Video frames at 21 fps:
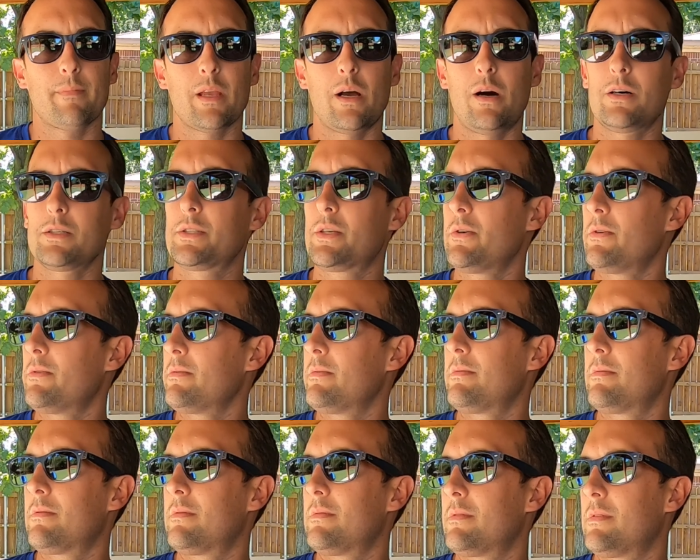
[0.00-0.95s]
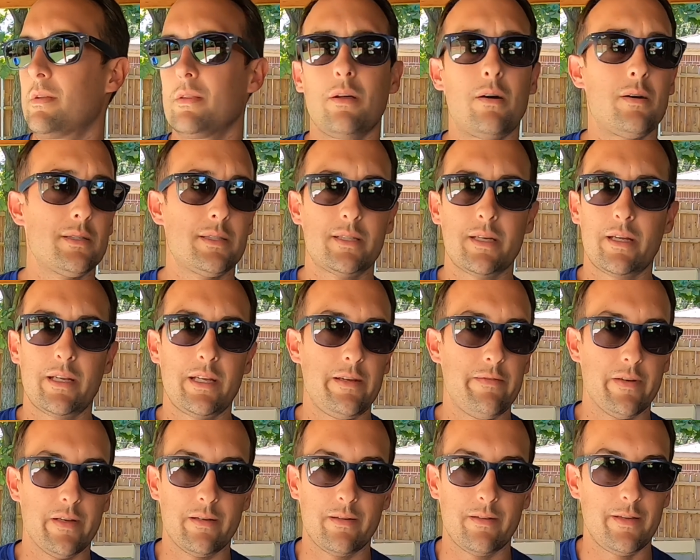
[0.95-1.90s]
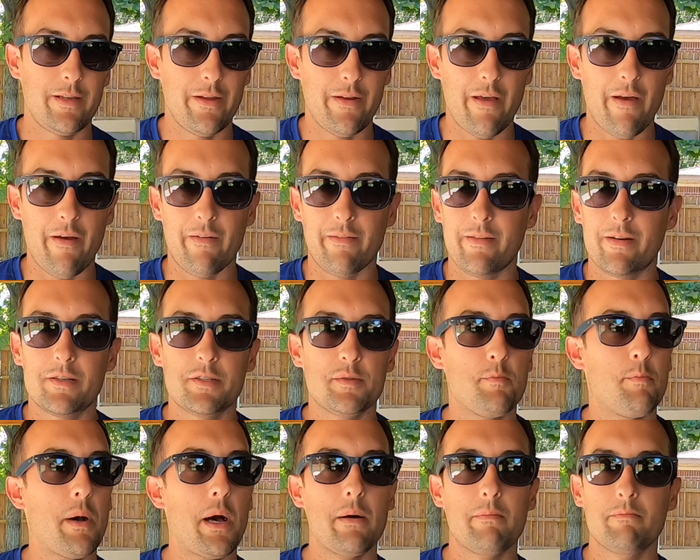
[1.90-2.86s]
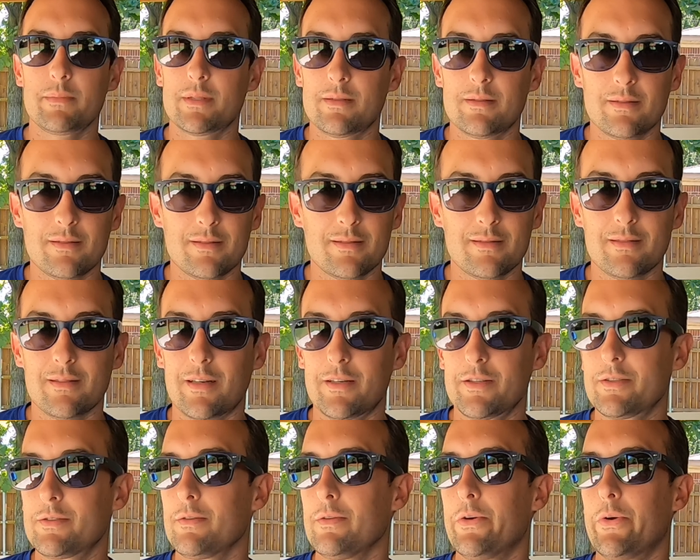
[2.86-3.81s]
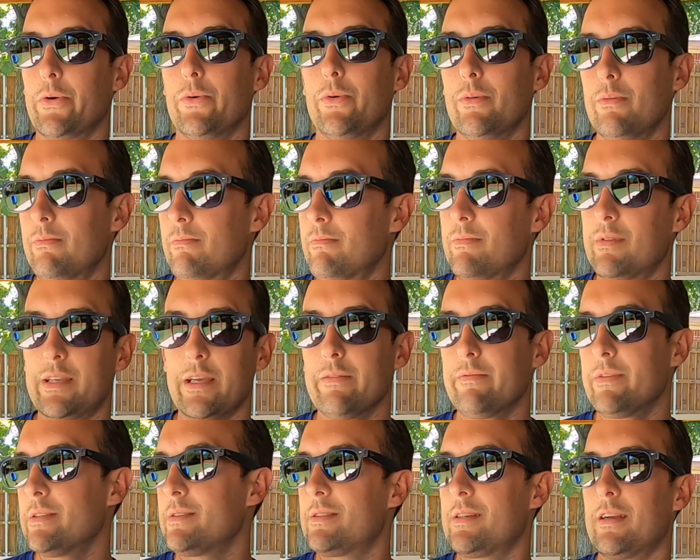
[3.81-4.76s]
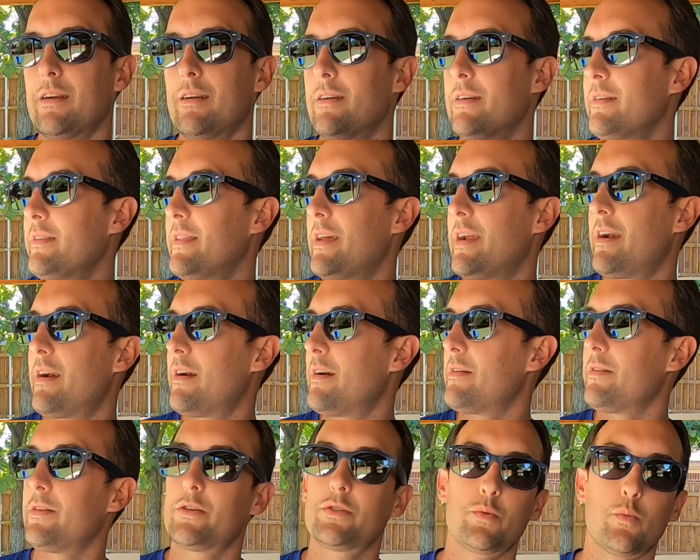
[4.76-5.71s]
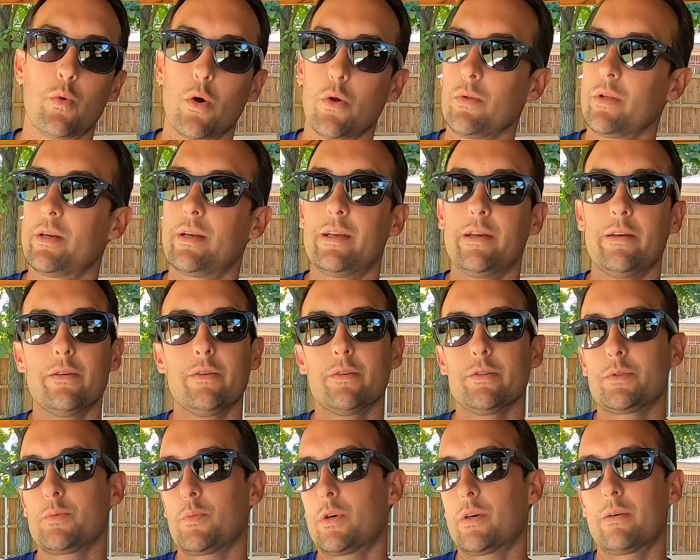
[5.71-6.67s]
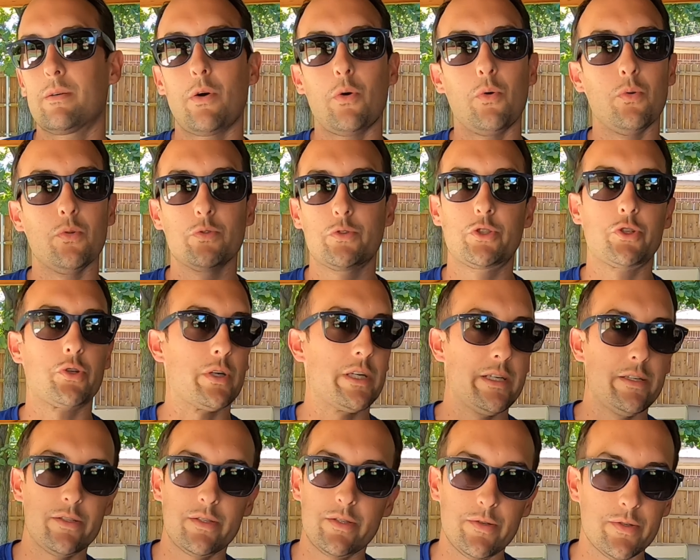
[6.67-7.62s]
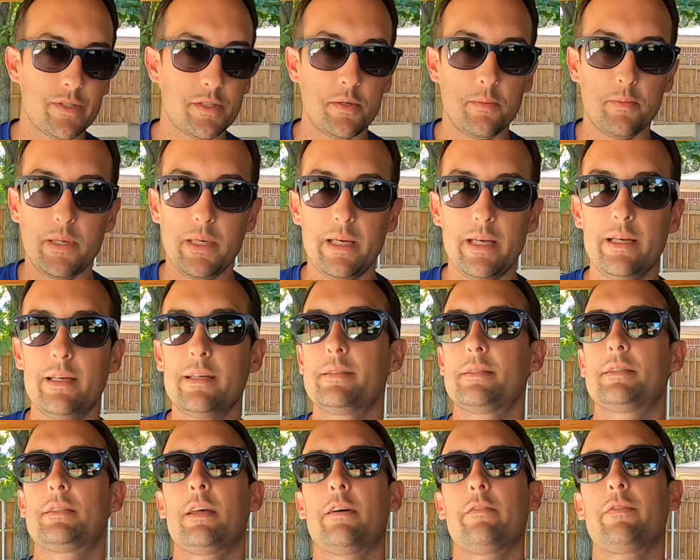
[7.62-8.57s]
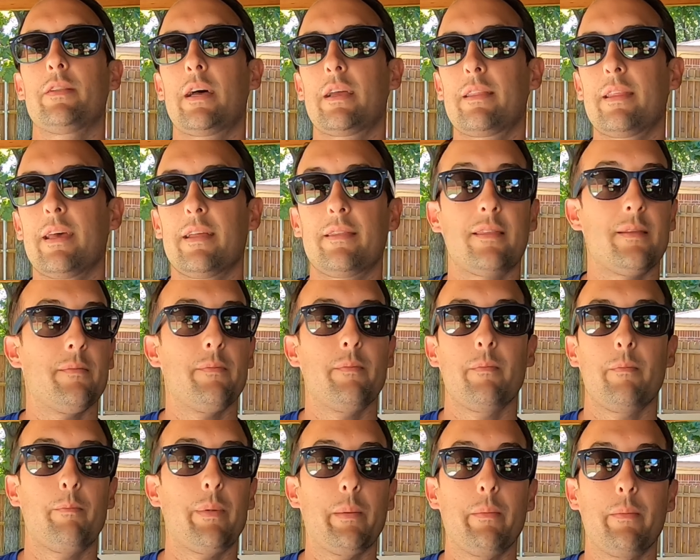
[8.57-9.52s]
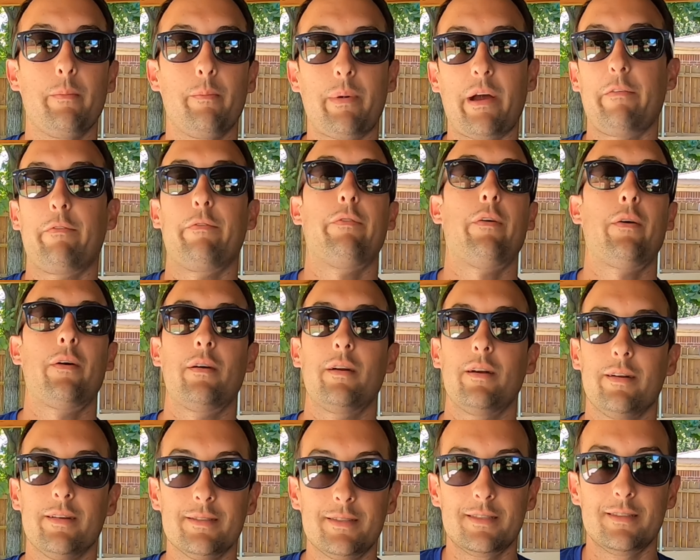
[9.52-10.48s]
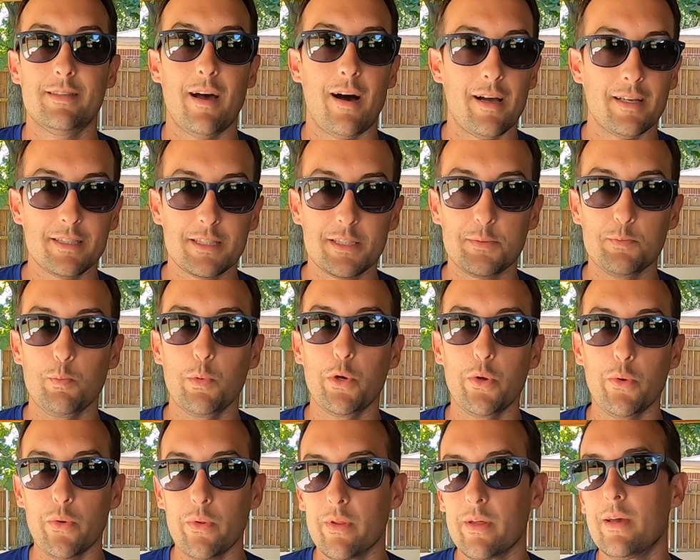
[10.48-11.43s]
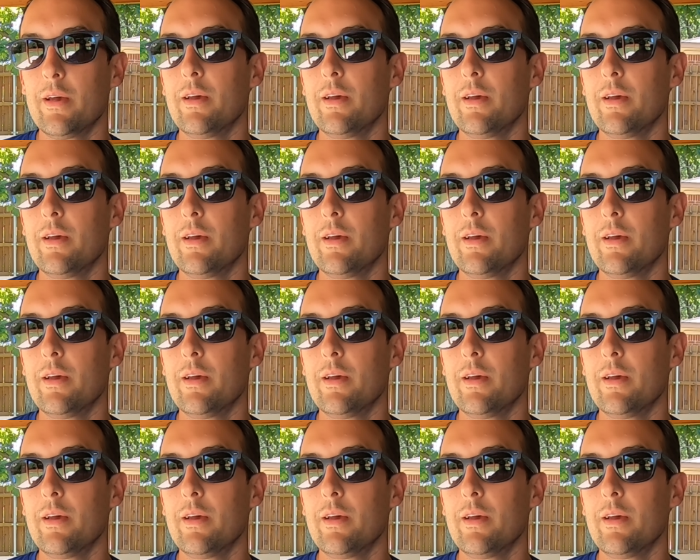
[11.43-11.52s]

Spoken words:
Also, the lawn's uneven. There's bumps, there's little divots here and there, there's rolling hills where old trees used to be and stuff like that, but by far it is not smooth.